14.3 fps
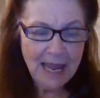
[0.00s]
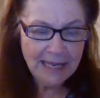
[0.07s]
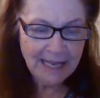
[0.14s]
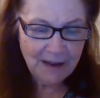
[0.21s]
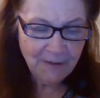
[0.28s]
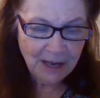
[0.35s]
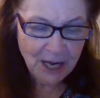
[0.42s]

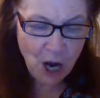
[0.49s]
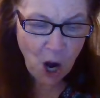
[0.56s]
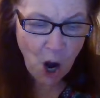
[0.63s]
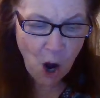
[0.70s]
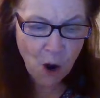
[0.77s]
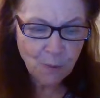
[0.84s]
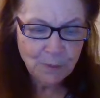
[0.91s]
giving
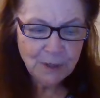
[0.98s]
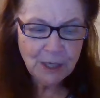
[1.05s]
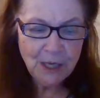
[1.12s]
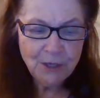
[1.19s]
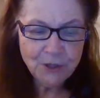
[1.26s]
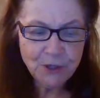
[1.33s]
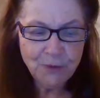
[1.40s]
hope
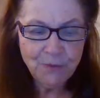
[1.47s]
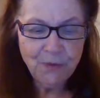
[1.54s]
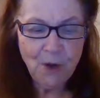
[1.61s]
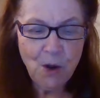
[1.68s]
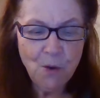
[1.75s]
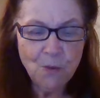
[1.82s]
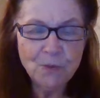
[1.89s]
to
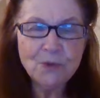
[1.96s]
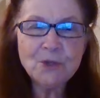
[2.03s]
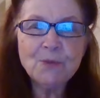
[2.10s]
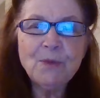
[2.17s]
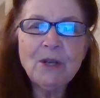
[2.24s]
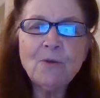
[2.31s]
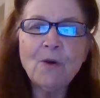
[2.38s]
those
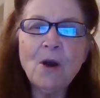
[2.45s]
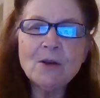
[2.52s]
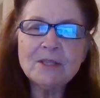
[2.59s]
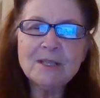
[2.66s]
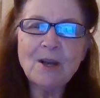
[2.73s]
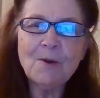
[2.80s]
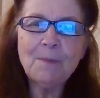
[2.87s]
we
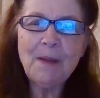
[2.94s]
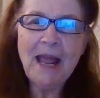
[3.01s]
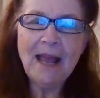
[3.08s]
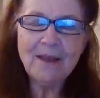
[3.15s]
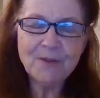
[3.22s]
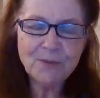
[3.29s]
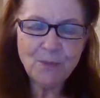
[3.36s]
cross our
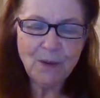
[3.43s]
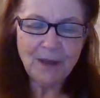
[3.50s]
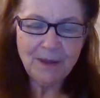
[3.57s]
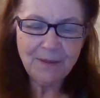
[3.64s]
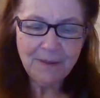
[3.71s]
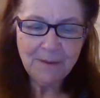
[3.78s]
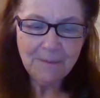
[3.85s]
paths with.